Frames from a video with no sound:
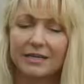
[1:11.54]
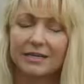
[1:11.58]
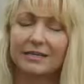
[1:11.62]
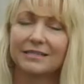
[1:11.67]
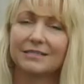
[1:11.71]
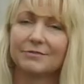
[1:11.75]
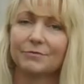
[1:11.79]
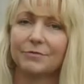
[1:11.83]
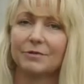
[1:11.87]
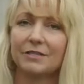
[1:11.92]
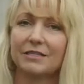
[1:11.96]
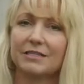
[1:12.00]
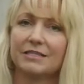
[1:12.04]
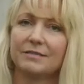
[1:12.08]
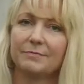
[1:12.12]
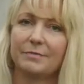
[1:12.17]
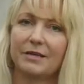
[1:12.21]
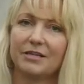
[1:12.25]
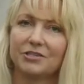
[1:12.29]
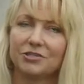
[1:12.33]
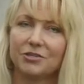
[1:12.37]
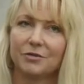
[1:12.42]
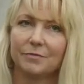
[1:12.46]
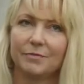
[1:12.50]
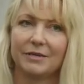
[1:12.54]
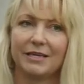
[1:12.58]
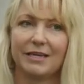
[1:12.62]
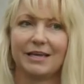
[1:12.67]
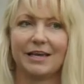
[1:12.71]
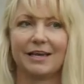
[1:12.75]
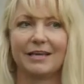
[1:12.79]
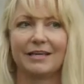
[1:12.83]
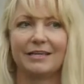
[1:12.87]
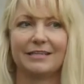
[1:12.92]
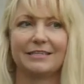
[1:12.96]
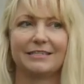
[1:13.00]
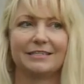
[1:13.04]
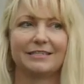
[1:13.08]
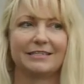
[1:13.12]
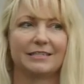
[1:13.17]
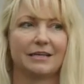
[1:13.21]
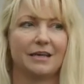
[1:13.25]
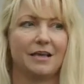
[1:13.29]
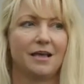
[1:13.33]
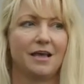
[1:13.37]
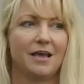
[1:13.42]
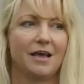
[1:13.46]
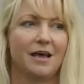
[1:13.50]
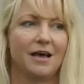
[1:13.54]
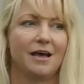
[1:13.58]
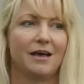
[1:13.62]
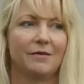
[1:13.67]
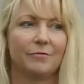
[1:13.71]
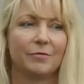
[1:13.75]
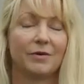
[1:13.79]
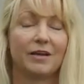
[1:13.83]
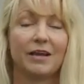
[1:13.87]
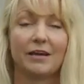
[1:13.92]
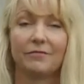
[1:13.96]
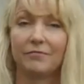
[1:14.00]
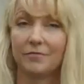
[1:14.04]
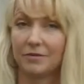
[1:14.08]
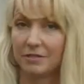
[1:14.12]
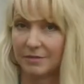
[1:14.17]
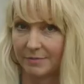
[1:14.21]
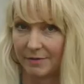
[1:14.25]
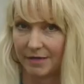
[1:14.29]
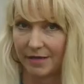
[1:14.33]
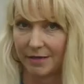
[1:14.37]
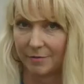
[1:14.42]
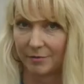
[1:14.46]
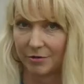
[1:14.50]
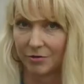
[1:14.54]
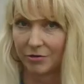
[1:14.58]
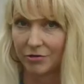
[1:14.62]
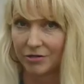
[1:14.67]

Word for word: It's really special because when I first became a